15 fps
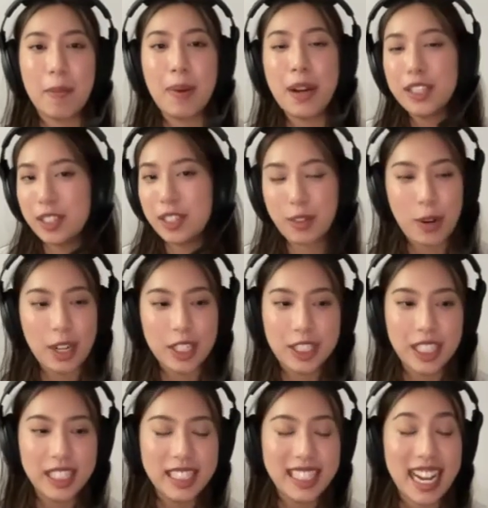bunch of
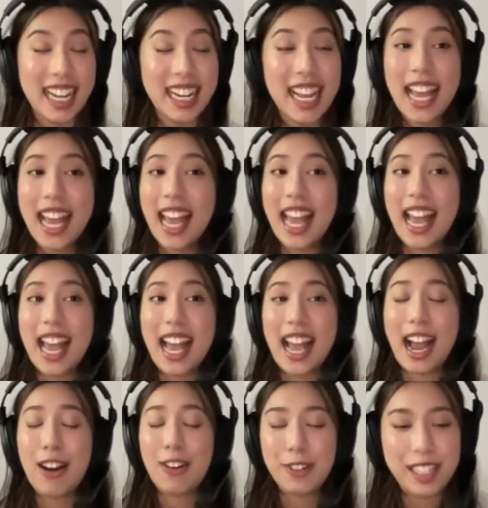questions that I
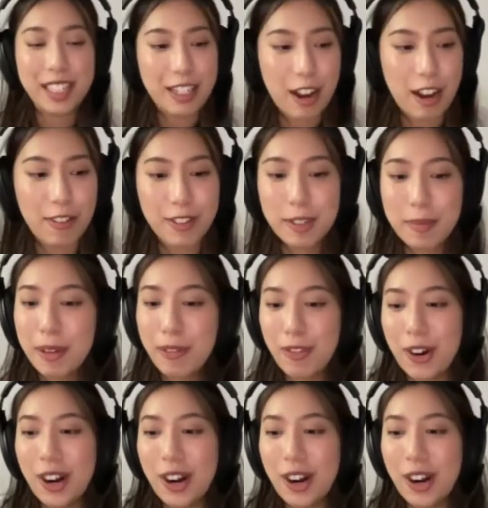already covered before